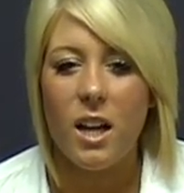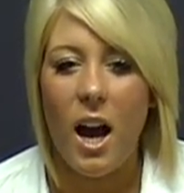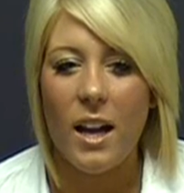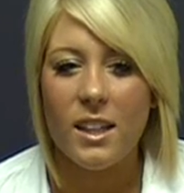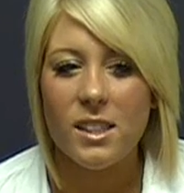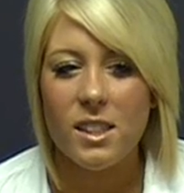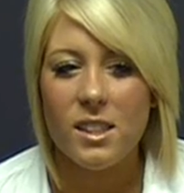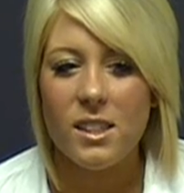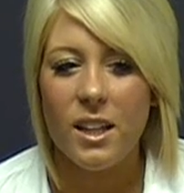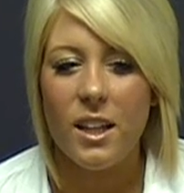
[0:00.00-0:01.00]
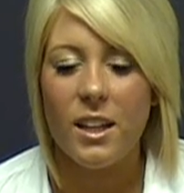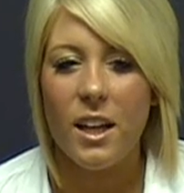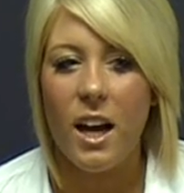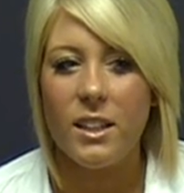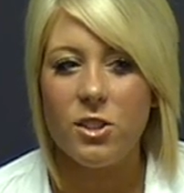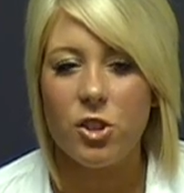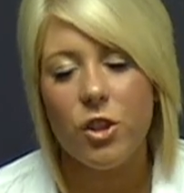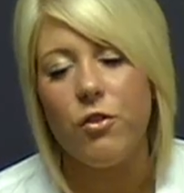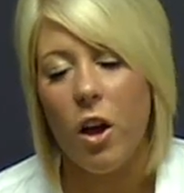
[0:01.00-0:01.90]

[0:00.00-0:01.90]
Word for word: I can succeed and I should